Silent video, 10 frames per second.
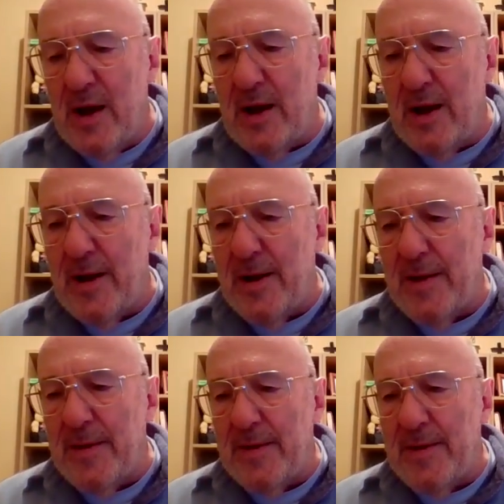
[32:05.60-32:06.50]

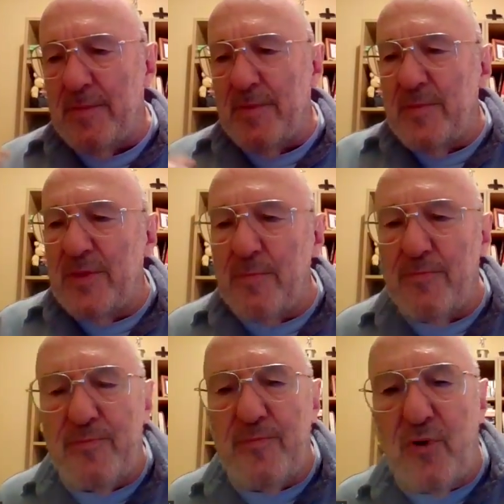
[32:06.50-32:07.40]
the
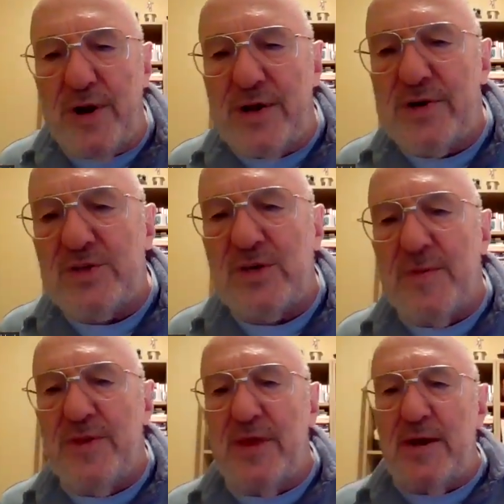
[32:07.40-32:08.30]
point is
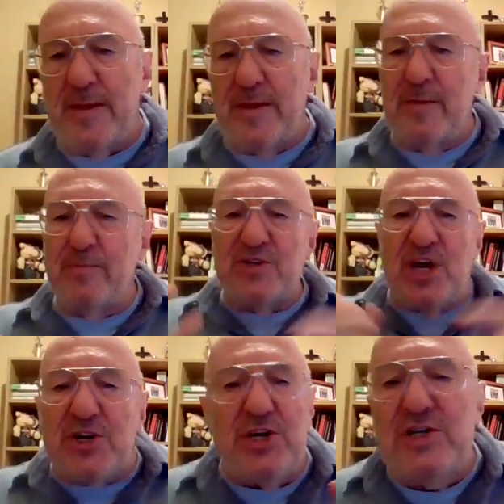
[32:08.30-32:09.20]

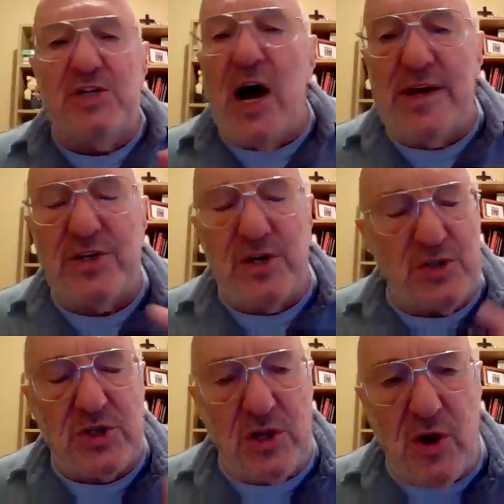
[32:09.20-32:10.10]
possession is 9/10
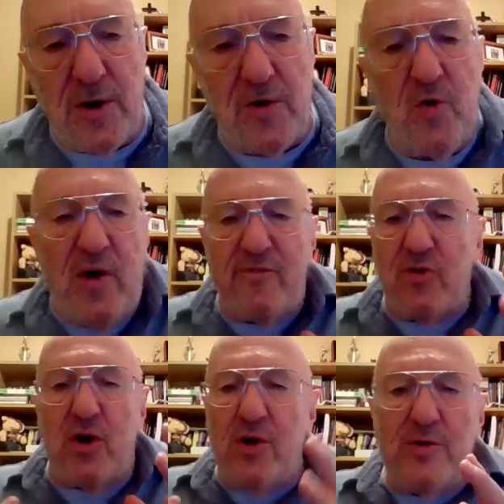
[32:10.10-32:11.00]
of the law.
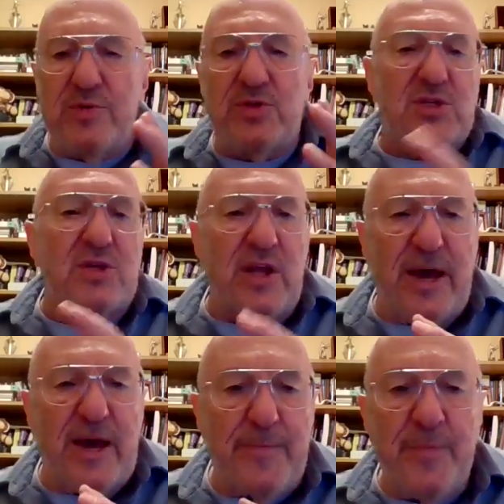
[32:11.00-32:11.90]
Whoever owns the
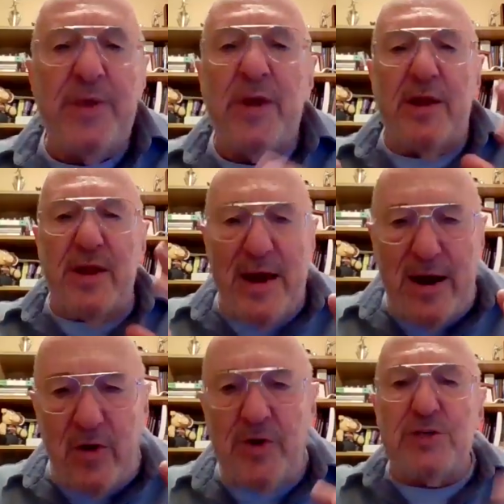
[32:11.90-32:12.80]
land
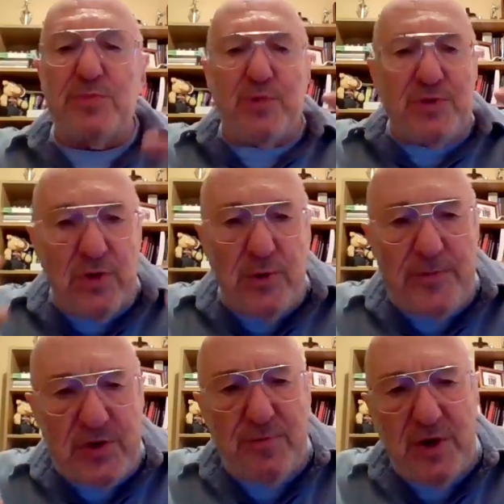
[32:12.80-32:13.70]
now is
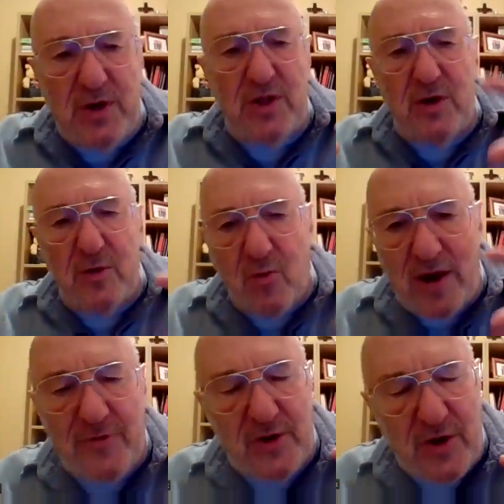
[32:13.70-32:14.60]
presumed to be the
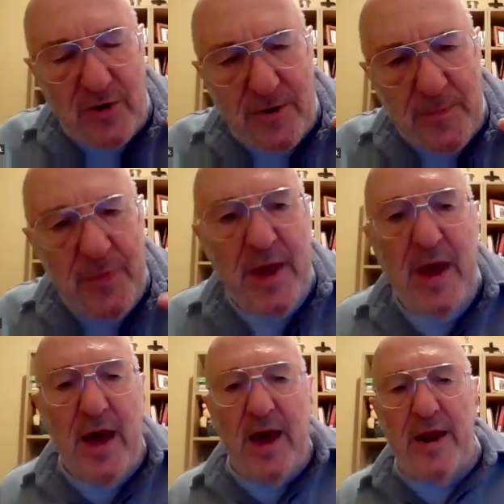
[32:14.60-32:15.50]
rightful owner,
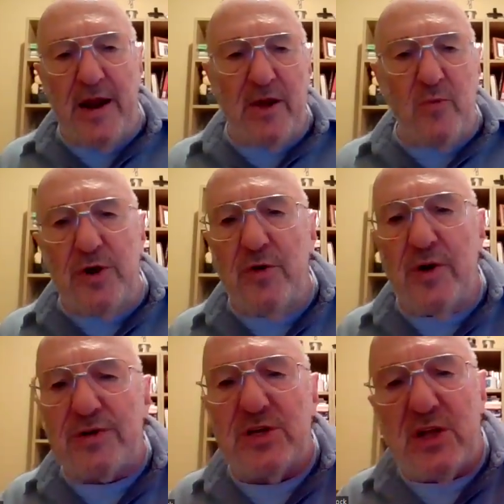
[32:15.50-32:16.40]
and anyone who
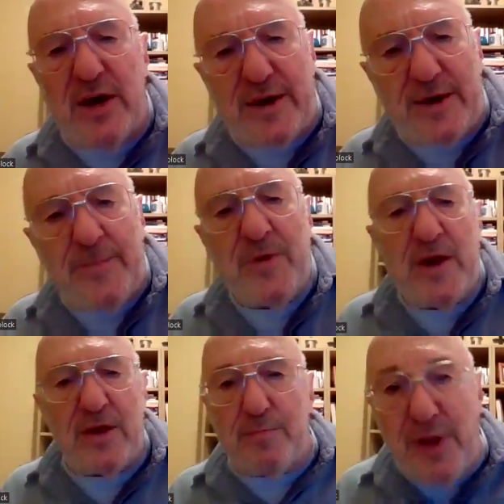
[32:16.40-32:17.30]
doesn't like it,
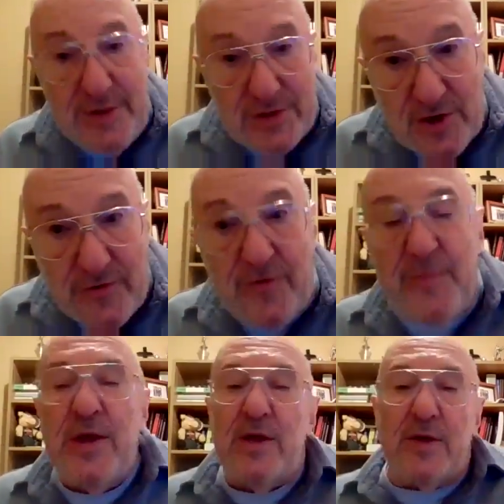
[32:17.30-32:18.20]
the plaintiff,
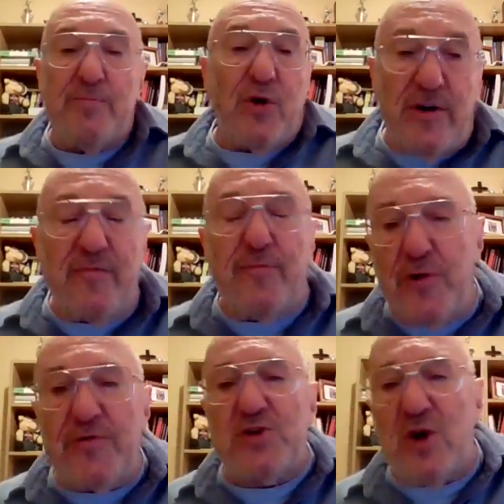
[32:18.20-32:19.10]
the burden of
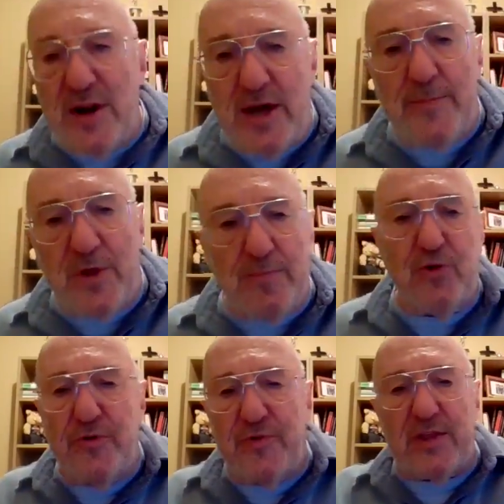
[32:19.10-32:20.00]
proof is on him to
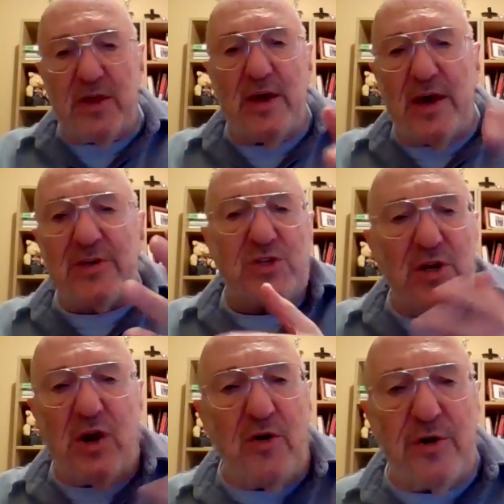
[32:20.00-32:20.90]
prove that the
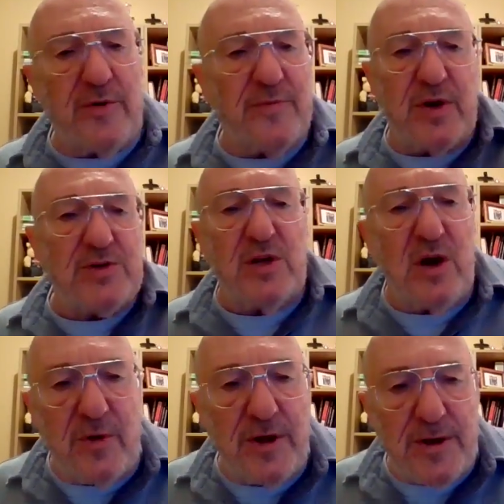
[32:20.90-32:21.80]
extant owner doesn't
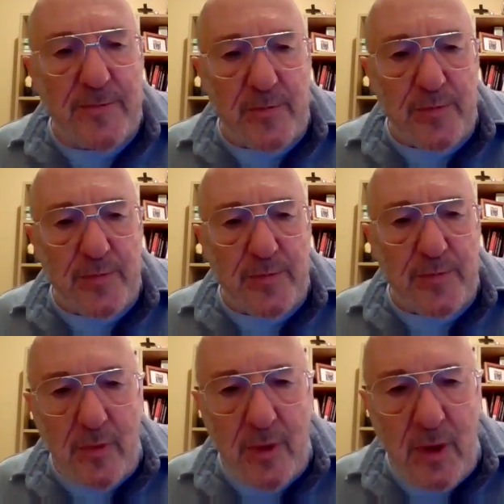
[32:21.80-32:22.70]
own it.
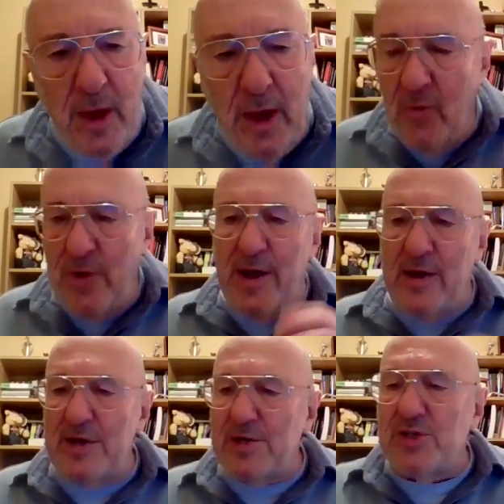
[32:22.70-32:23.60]
Well, now
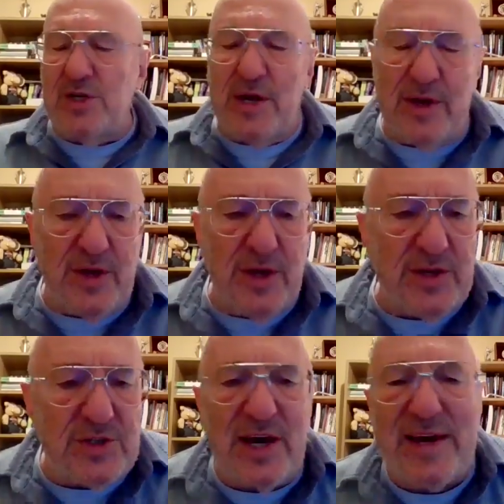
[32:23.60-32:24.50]
let's take
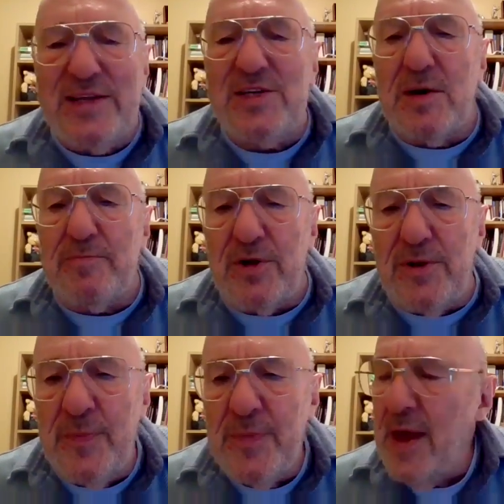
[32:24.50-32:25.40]
the Second
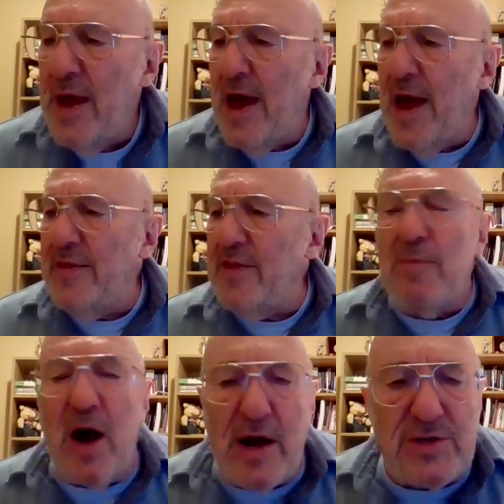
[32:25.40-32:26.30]
Temple and the
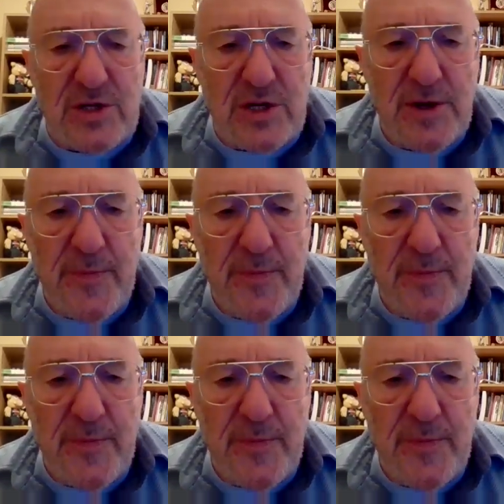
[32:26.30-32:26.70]
mosque